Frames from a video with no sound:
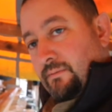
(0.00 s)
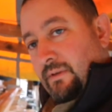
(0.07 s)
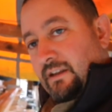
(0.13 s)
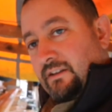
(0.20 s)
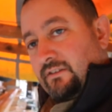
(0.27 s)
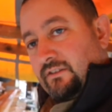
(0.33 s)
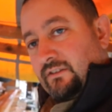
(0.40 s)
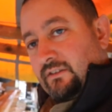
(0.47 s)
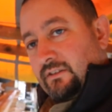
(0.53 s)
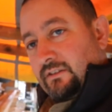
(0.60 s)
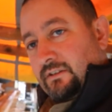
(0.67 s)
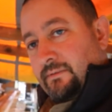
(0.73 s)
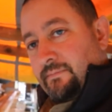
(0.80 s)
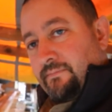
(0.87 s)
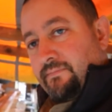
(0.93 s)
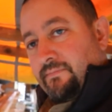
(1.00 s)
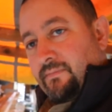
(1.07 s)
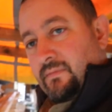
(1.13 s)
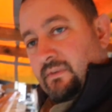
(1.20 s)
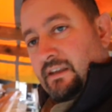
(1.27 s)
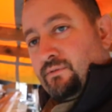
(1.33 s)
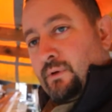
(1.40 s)
that's
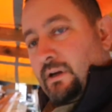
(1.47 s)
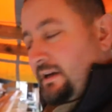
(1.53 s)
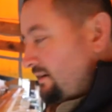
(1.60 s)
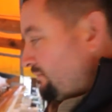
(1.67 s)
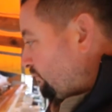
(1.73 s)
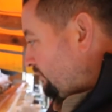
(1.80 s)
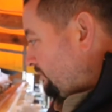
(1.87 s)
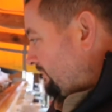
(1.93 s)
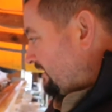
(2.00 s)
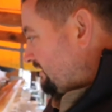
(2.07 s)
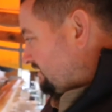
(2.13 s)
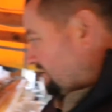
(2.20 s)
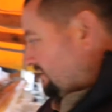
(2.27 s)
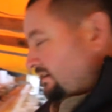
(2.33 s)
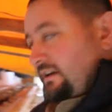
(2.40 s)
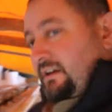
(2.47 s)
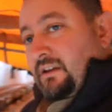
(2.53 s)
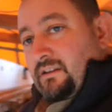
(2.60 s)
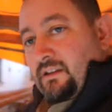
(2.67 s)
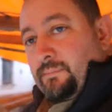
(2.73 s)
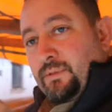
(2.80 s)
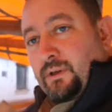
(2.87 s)
where I am with the mast.
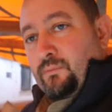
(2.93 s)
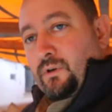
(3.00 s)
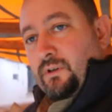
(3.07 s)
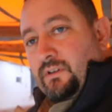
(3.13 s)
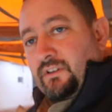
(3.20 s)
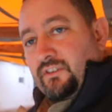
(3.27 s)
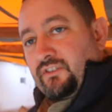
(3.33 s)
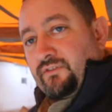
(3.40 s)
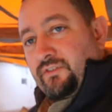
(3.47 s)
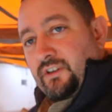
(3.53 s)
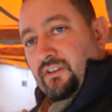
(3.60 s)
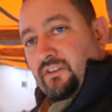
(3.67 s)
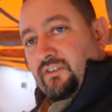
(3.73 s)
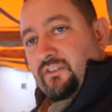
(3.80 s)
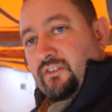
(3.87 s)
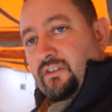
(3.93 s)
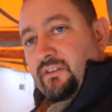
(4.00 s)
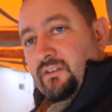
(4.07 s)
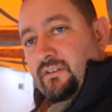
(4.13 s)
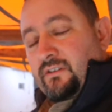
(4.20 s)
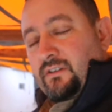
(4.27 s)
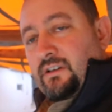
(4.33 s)
The big one is finished.
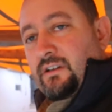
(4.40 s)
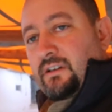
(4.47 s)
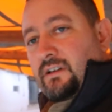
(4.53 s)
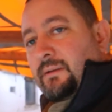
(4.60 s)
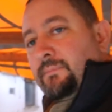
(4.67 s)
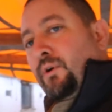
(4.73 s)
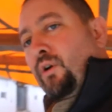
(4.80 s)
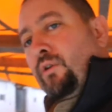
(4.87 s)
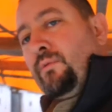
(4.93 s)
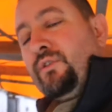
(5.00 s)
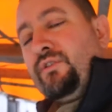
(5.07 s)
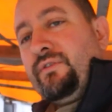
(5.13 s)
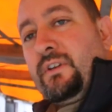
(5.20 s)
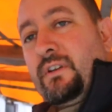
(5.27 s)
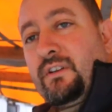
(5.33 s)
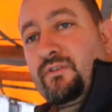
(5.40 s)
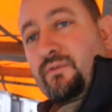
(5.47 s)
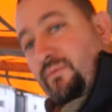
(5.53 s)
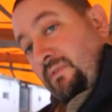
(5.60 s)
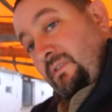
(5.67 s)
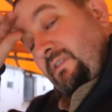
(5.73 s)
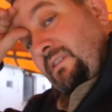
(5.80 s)
I'm almost
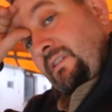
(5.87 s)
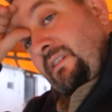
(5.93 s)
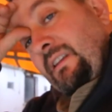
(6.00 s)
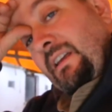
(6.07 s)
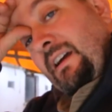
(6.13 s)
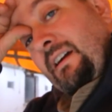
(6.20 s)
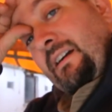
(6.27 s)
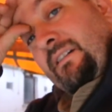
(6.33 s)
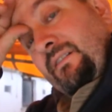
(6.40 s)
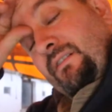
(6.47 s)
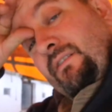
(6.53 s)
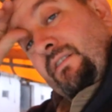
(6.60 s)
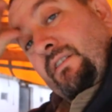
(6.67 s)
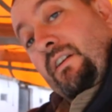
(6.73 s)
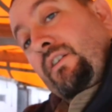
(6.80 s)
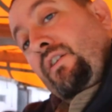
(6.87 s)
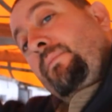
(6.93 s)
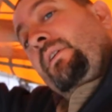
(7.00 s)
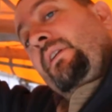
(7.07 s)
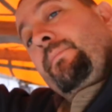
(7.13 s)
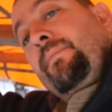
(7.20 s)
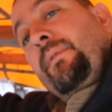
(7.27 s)
finished. There are
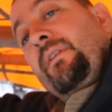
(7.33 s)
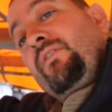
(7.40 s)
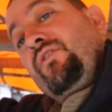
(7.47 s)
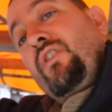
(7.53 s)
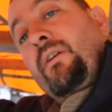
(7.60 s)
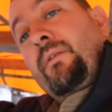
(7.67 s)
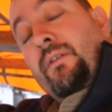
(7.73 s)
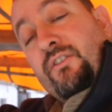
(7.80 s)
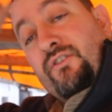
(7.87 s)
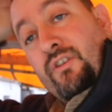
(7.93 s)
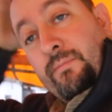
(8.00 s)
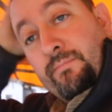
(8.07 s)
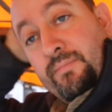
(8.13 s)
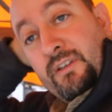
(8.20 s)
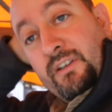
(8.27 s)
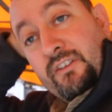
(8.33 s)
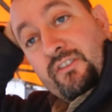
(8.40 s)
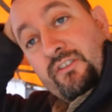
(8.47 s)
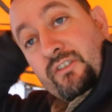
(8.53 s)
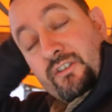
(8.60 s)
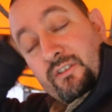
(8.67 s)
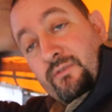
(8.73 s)
coming a top
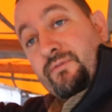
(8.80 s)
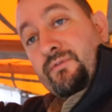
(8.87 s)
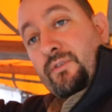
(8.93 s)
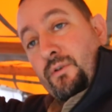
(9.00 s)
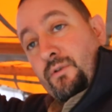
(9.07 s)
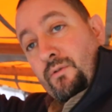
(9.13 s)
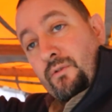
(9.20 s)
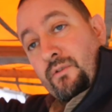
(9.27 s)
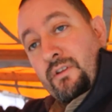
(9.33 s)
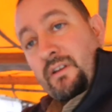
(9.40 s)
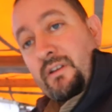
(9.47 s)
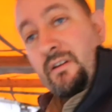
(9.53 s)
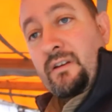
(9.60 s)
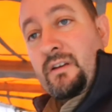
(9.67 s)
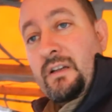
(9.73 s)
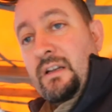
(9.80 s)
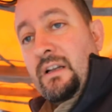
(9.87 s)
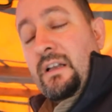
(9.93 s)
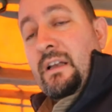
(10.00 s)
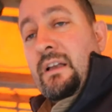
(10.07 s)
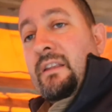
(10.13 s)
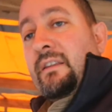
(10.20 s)
piece for all the
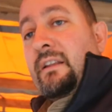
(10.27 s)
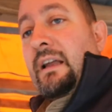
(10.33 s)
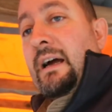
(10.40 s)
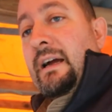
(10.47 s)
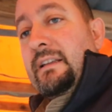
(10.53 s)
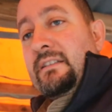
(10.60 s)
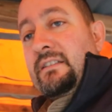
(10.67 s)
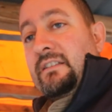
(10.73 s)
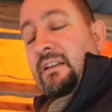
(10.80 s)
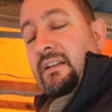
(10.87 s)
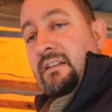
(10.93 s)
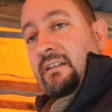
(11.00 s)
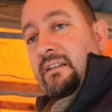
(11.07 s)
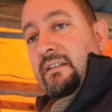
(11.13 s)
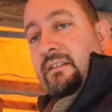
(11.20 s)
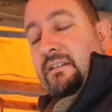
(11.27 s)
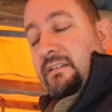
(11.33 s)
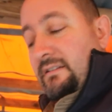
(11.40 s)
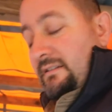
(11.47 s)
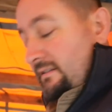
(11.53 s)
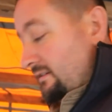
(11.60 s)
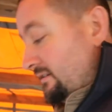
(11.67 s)
lines and
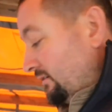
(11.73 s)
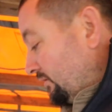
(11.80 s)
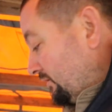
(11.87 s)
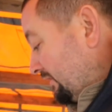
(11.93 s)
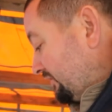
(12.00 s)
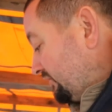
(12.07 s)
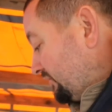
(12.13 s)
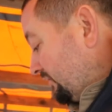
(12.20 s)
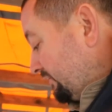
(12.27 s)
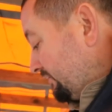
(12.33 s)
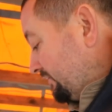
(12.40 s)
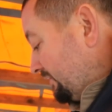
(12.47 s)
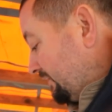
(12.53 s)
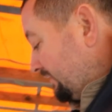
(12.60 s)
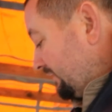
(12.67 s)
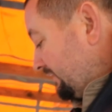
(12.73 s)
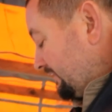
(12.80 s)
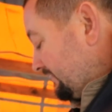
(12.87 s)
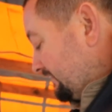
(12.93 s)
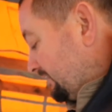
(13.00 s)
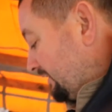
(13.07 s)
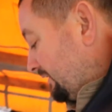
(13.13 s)
all that stuff.
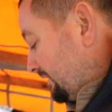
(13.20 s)
And